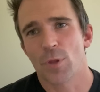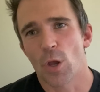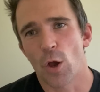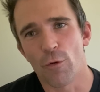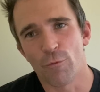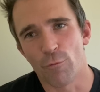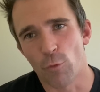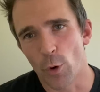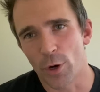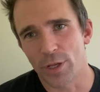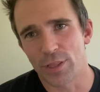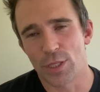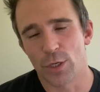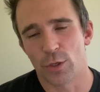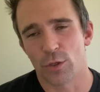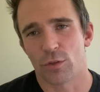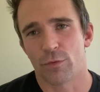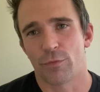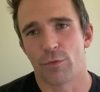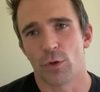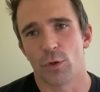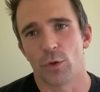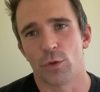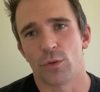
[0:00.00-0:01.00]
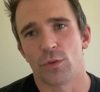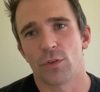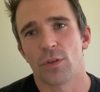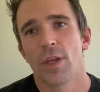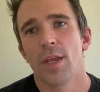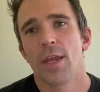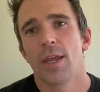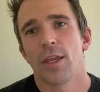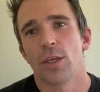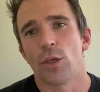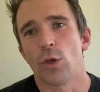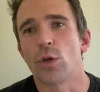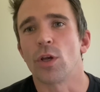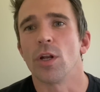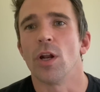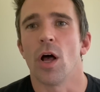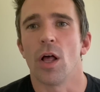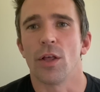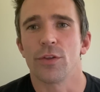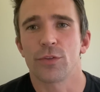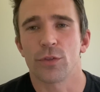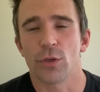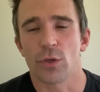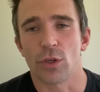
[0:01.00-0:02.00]
Avoid those foods. You can
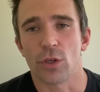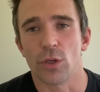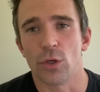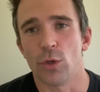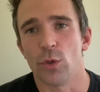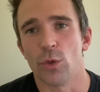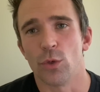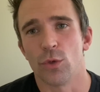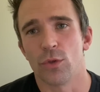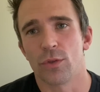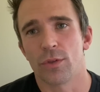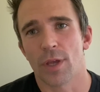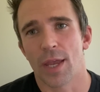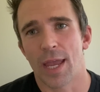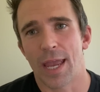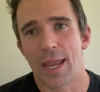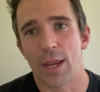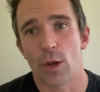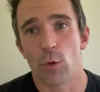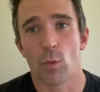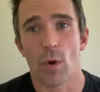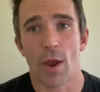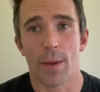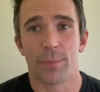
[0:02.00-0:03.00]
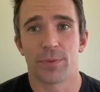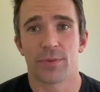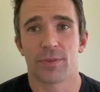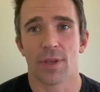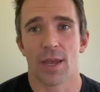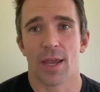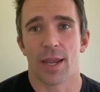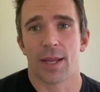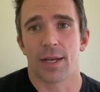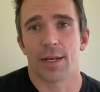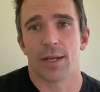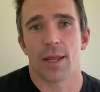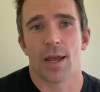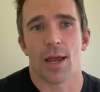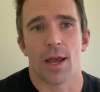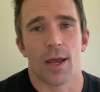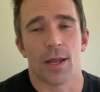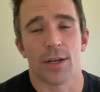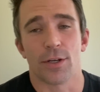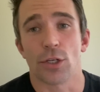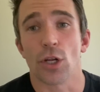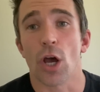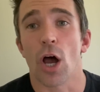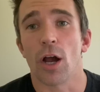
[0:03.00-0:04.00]
also use a website,
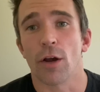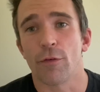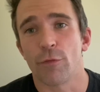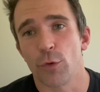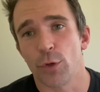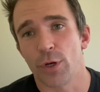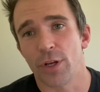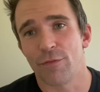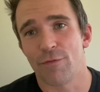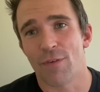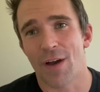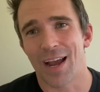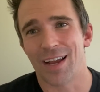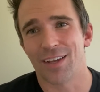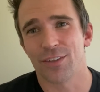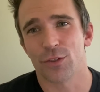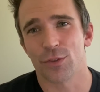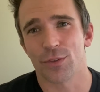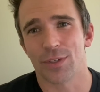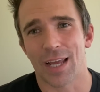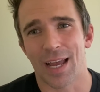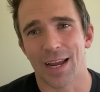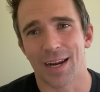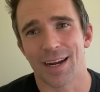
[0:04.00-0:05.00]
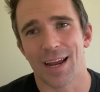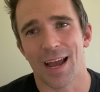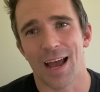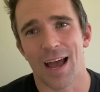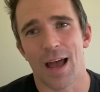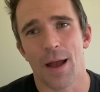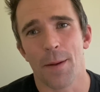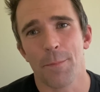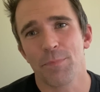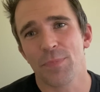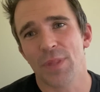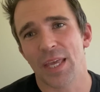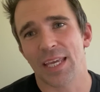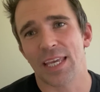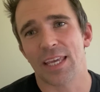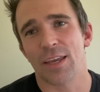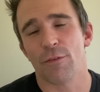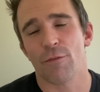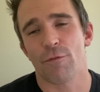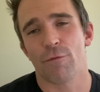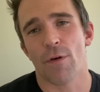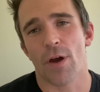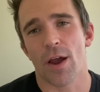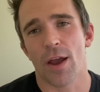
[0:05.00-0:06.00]
dogfoodadvisor.com. They
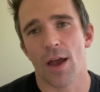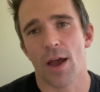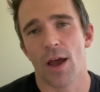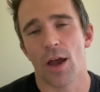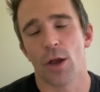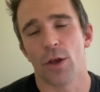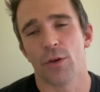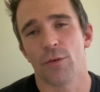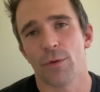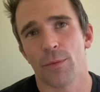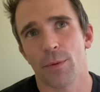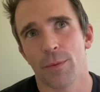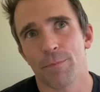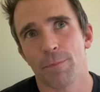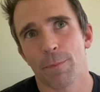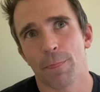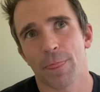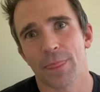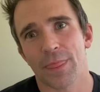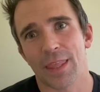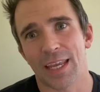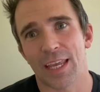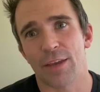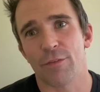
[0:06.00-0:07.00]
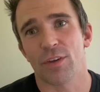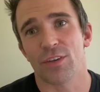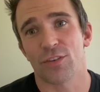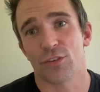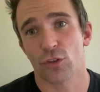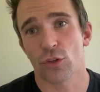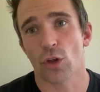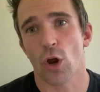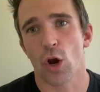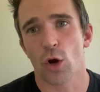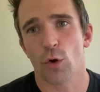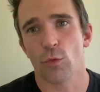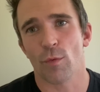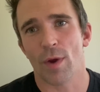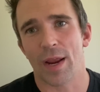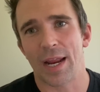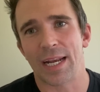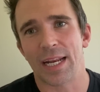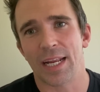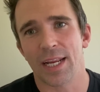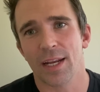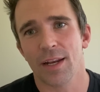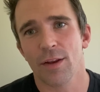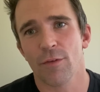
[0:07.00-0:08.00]
give a star
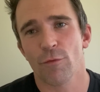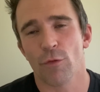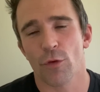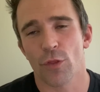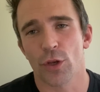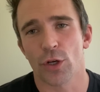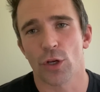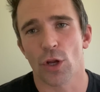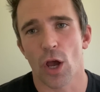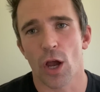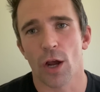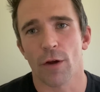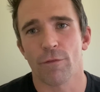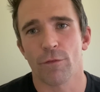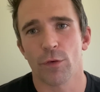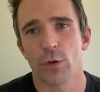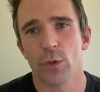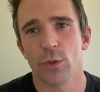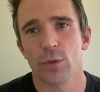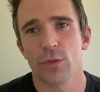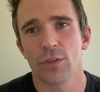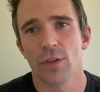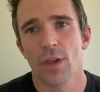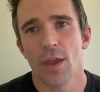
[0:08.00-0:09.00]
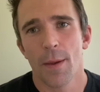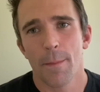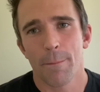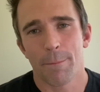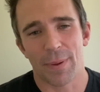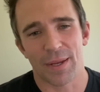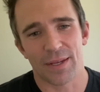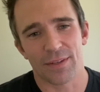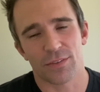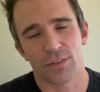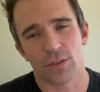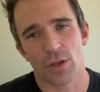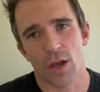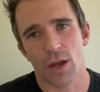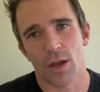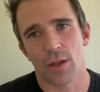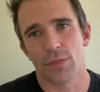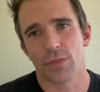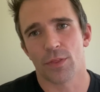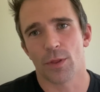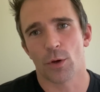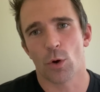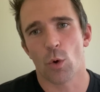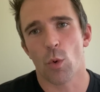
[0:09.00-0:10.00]
rating for the dog foods based
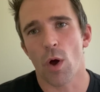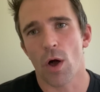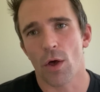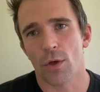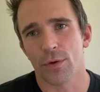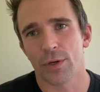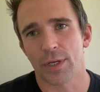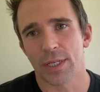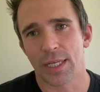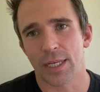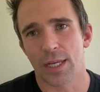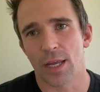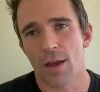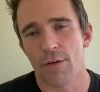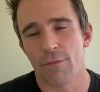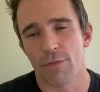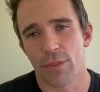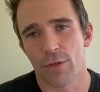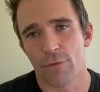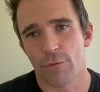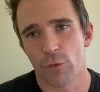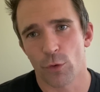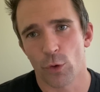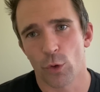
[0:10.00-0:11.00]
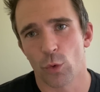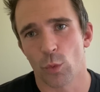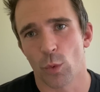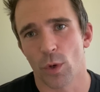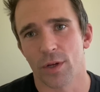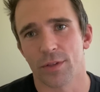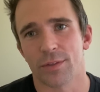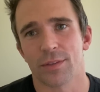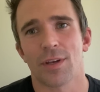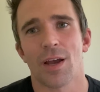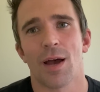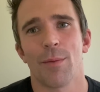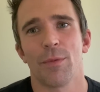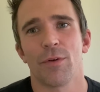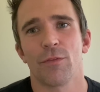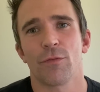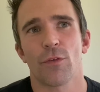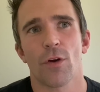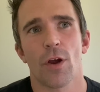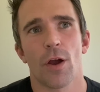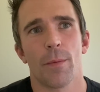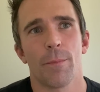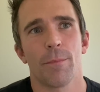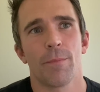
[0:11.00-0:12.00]
on the quality of the food, where it's coming
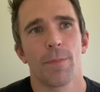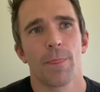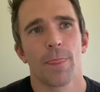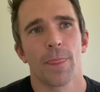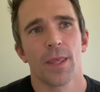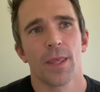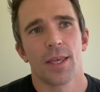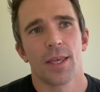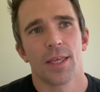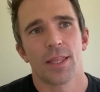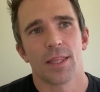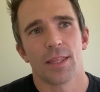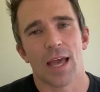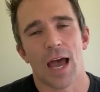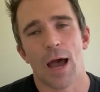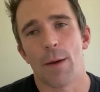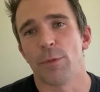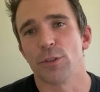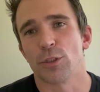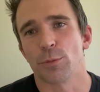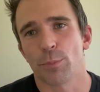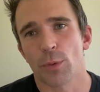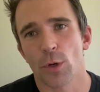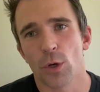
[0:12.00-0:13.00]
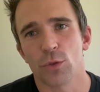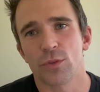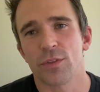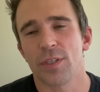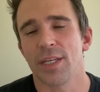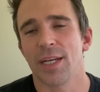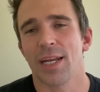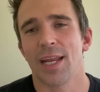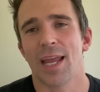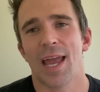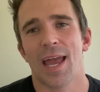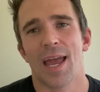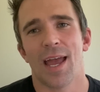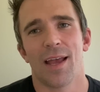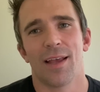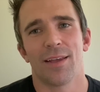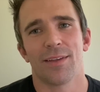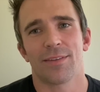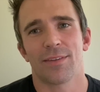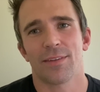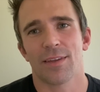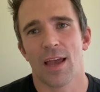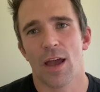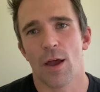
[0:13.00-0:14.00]
from, how much protein it
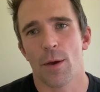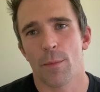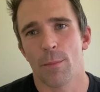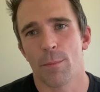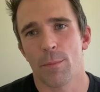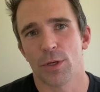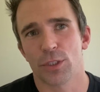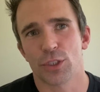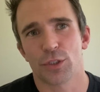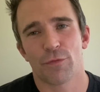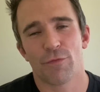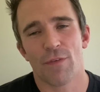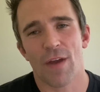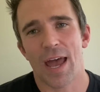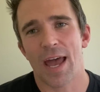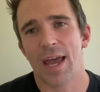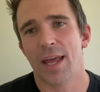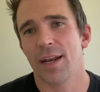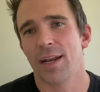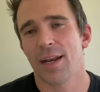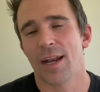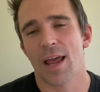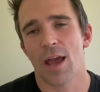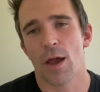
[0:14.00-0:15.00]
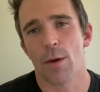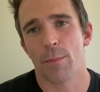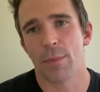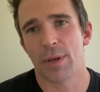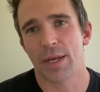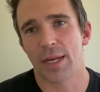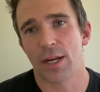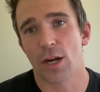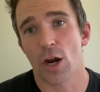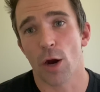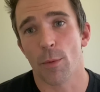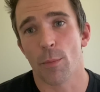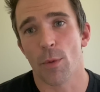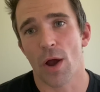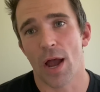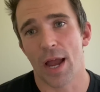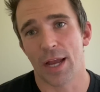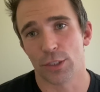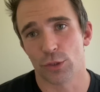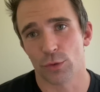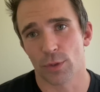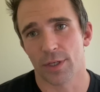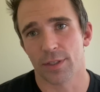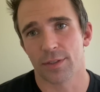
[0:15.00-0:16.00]
has, how much fat, and how many
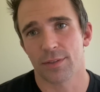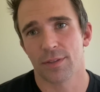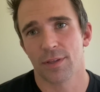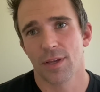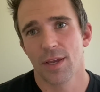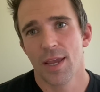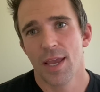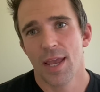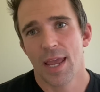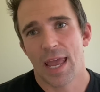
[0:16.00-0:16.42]
carbohydrates.